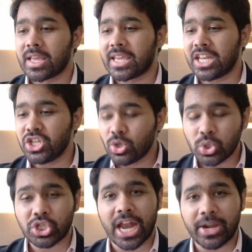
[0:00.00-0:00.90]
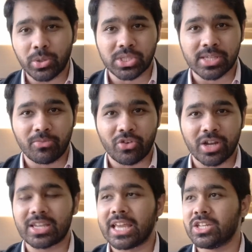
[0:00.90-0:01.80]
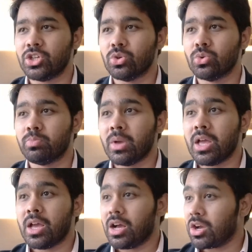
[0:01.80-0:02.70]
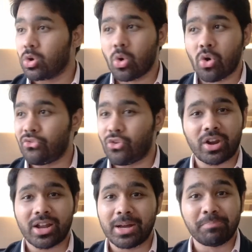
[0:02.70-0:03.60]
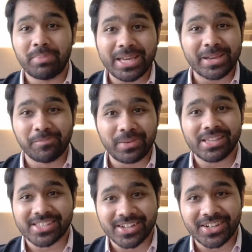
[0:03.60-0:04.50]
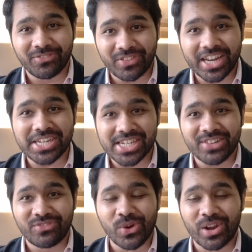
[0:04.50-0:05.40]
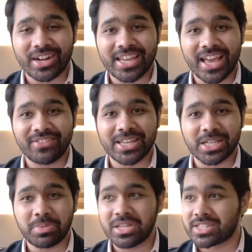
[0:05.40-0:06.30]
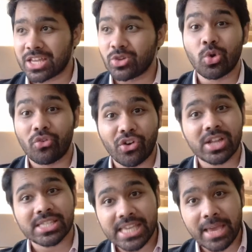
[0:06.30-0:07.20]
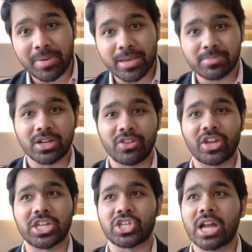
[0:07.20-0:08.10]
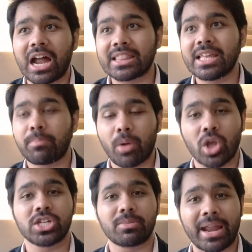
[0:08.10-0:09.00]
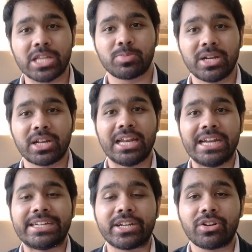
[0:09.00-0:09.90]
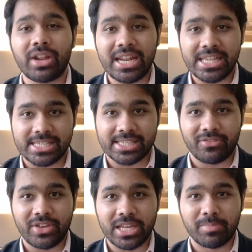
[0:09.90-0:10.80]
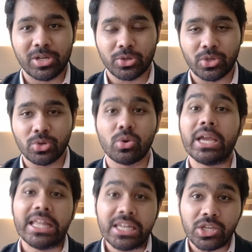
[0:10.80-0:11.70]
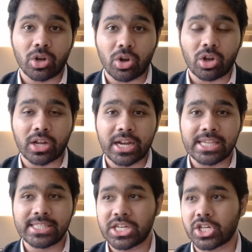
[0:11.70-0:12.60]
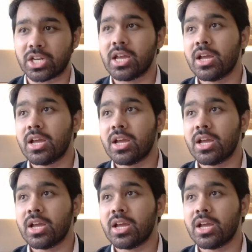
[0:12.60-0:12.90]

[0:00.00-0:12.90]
Can you shadow someone? Can you go for a PMP certification if you already have the experience? Can you go for a CAPM certification? Are there project management related trainings available to you in your organization?